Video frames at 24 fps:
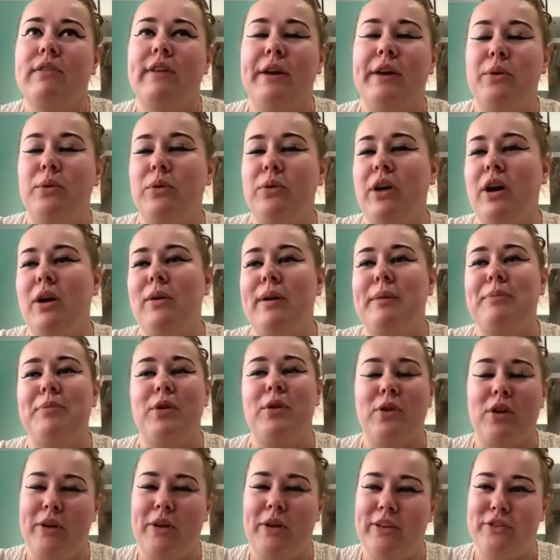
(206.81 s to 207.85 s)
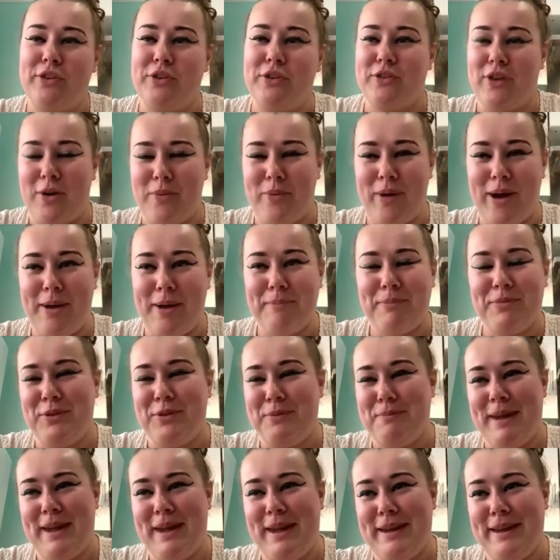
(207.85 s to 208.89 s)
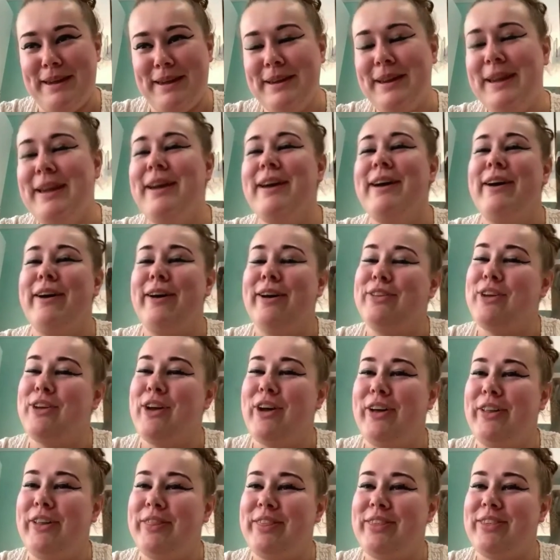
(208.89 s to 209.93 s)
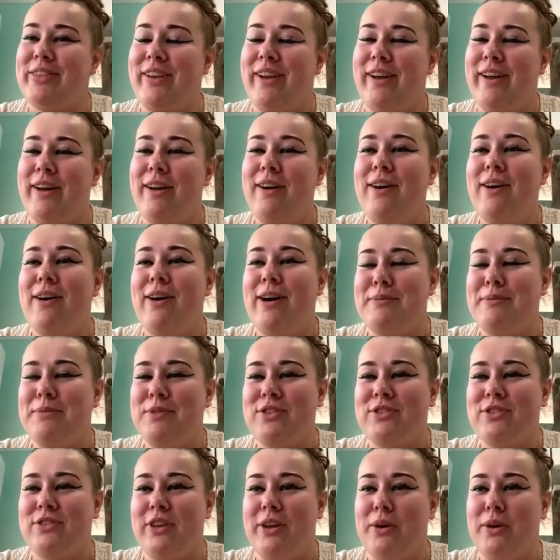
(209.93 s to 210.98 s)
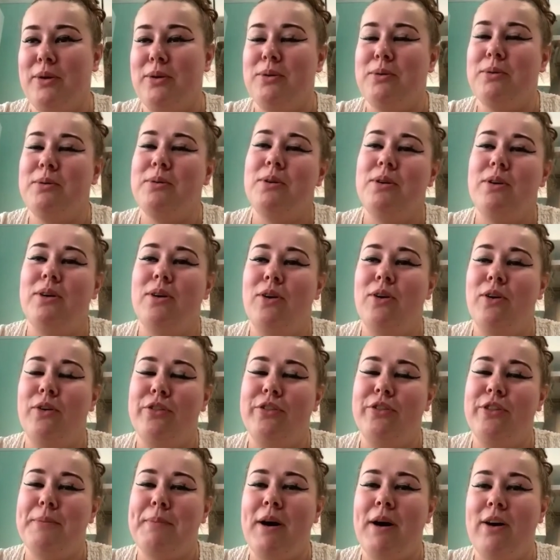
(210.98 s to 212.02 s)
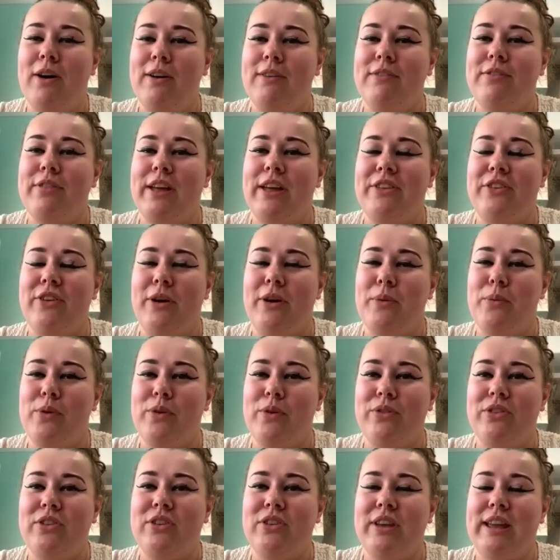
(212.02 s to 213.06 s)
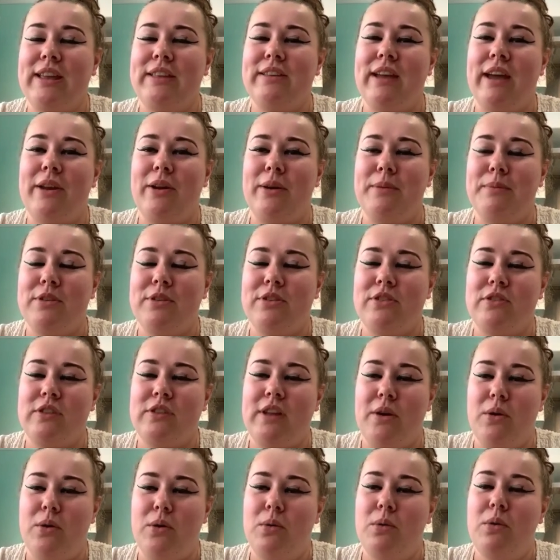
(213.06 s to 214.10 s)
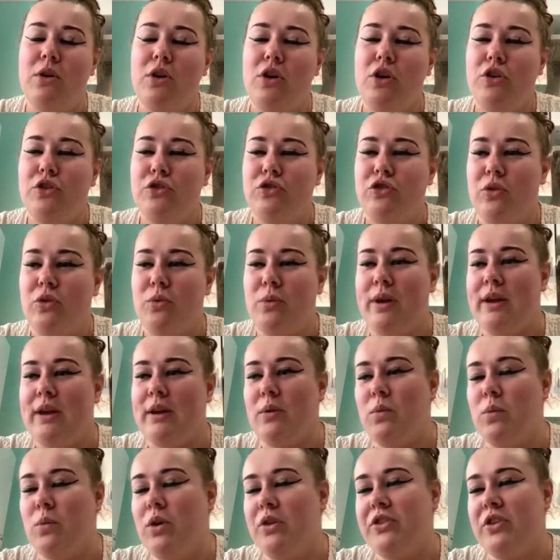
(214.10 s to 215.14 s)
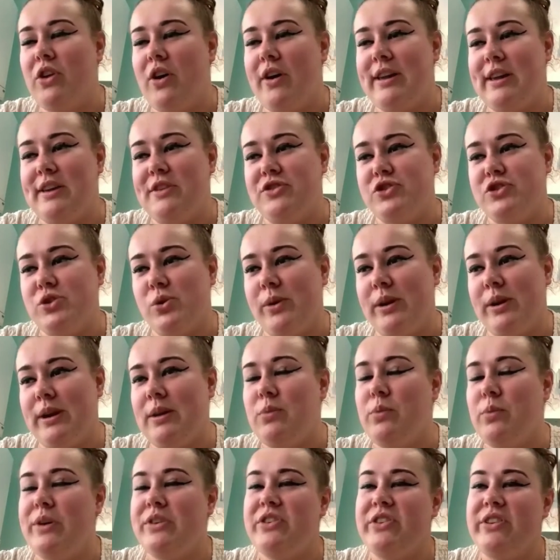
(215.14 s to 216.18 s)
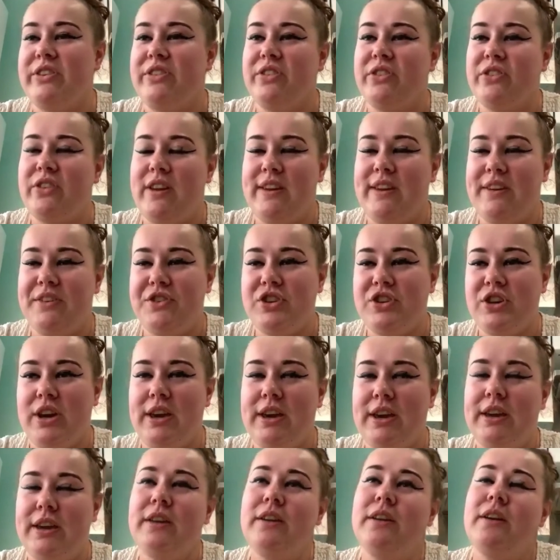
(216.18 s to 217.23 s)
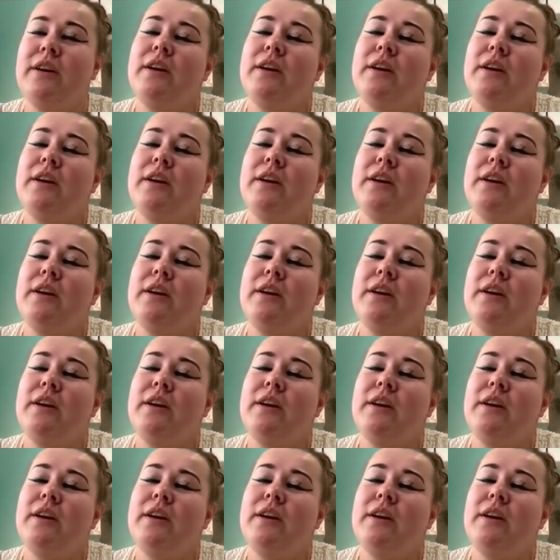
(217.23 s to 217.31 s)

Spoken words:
And although I'm not going to grow up to be a dancer, I'm still on the path that I wanted, and I'm still doing what I enjoy, which is teaching,